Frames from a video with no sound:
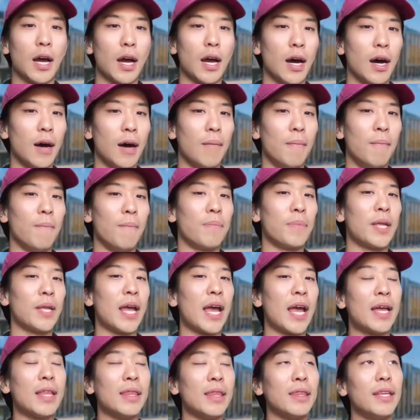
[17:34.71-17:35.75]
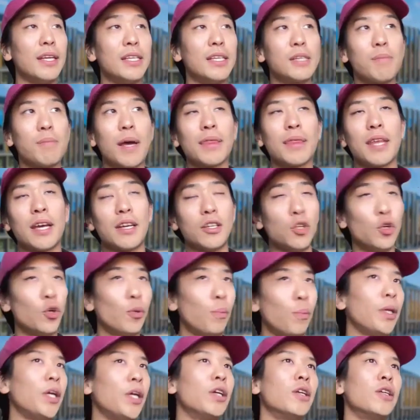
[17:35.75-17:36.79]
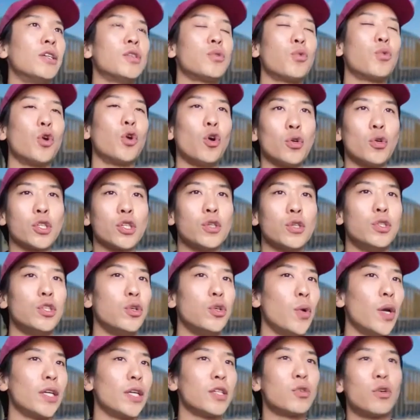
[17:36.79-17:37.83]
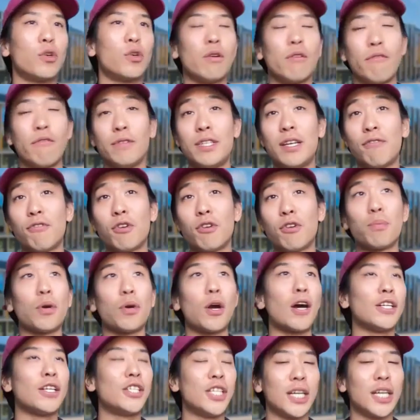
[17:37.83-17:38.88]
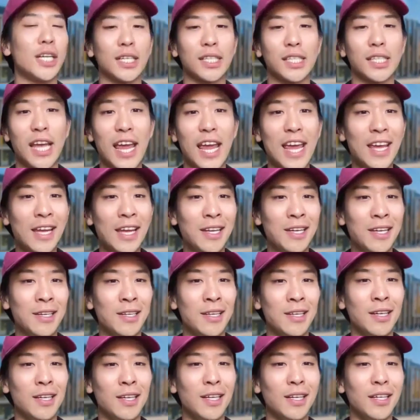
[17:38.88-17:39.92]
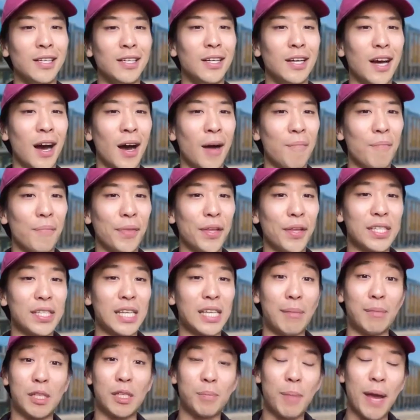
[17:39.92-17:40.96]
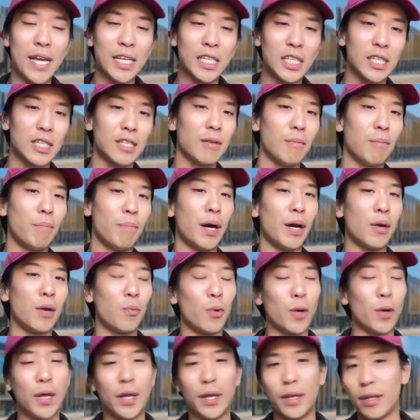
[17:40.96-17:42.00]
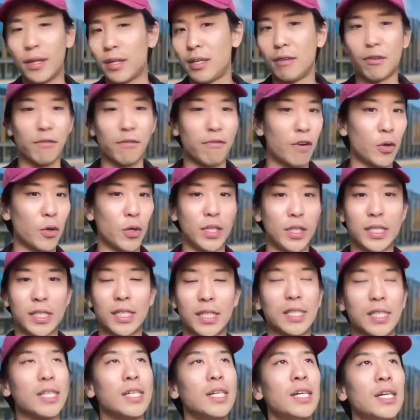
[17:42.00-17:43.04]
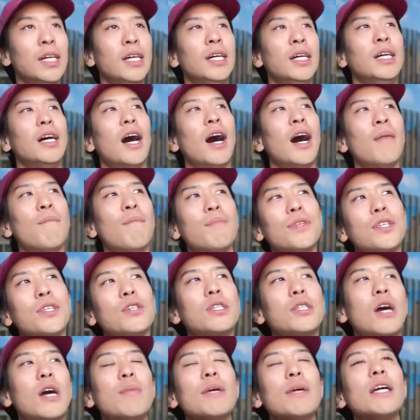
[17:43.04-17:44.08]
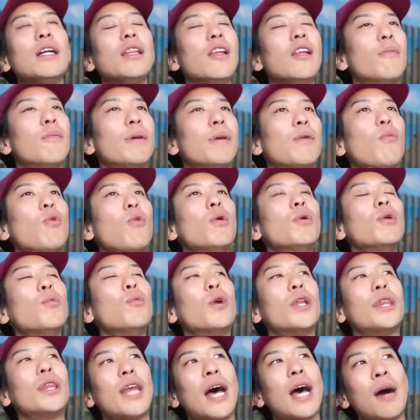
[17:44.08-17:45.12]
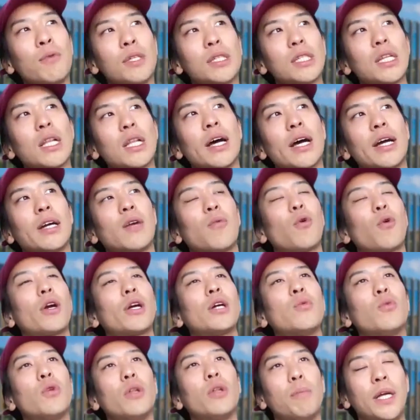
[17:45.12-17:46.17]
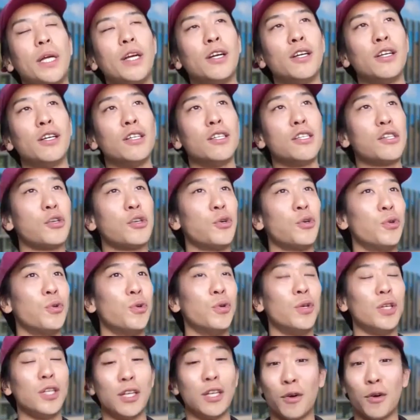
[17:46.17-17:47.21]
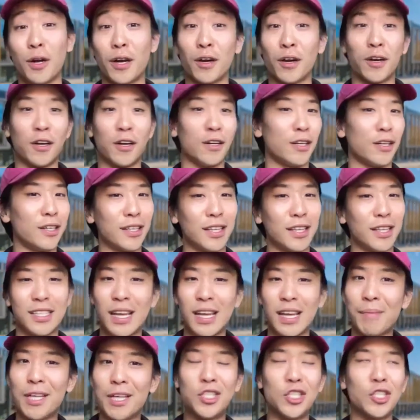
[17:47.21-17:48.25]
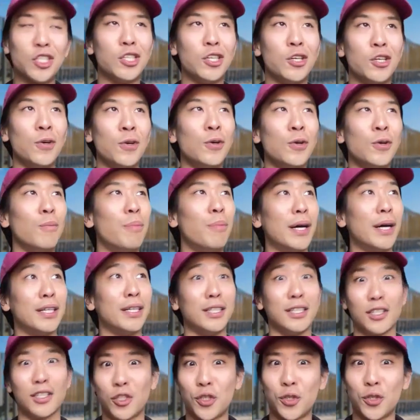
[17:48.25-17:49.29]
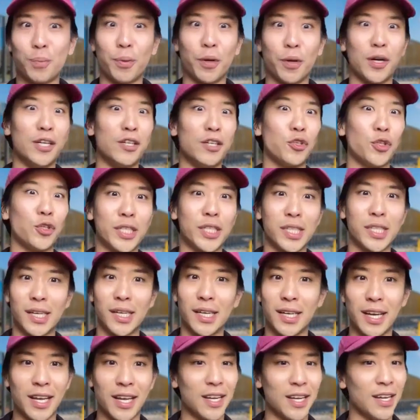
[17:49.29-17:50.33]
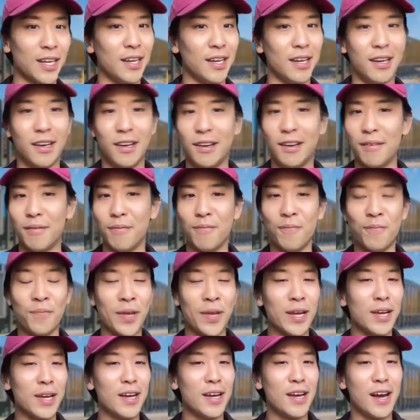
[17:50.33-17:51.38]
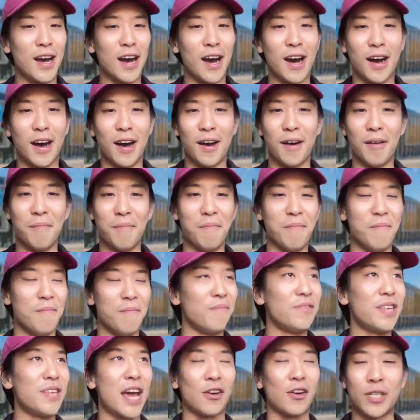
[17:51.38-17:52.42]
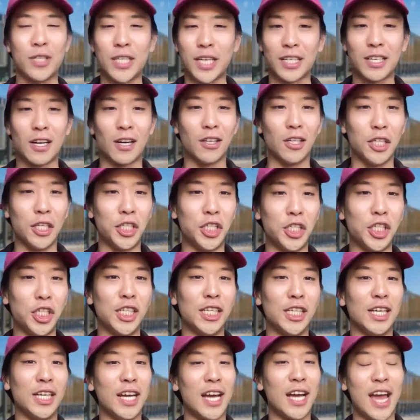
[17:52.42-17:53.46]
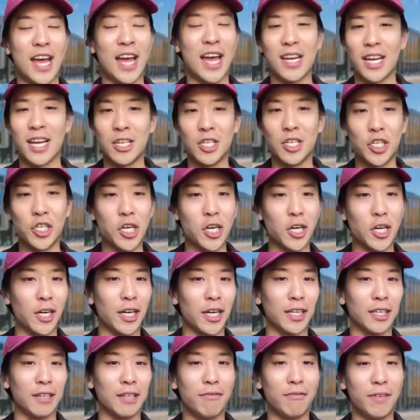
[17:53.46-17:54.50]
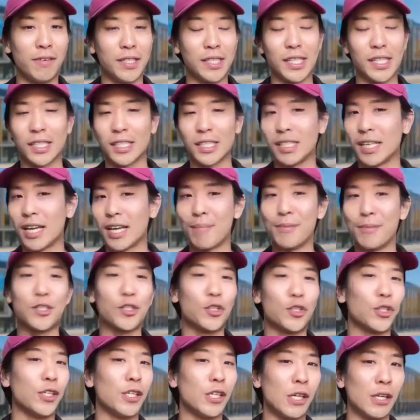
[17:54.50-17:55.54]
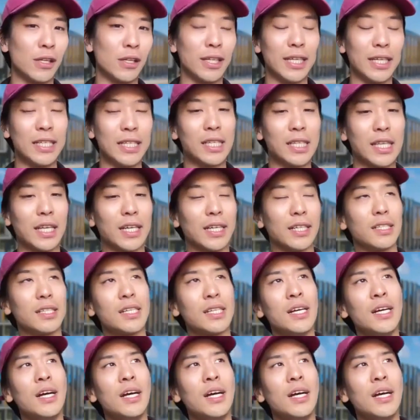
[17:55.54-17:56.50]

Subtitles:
And this meant that your peers were also doing sort of different projects in the same space, but with different focuses. So tell me a little bit what that was like working with peers who, you know, are the same age as you, but super interested in nanotechnology and engineering and physics and chemistry and all of these things.